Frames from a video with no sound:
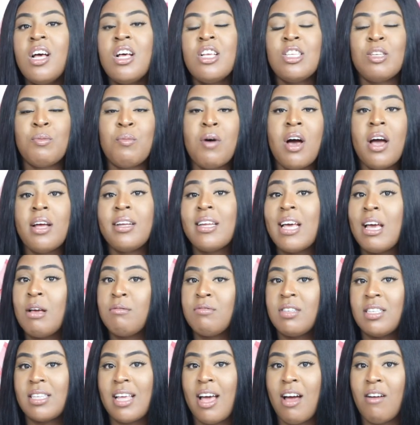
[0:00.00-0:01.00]
So my
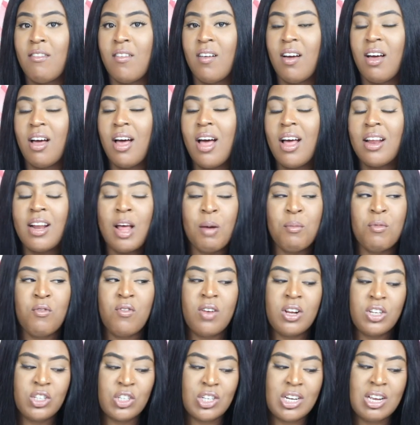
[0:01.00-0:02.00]
name's Sarah and I'm
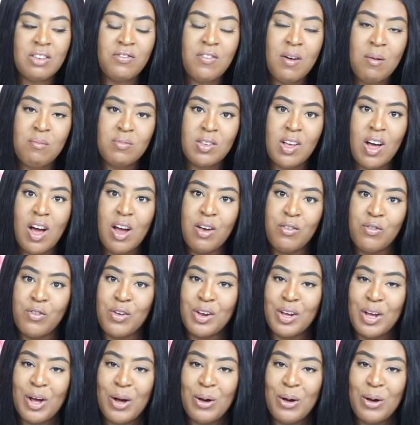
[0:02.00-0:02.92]
originally from the Ivory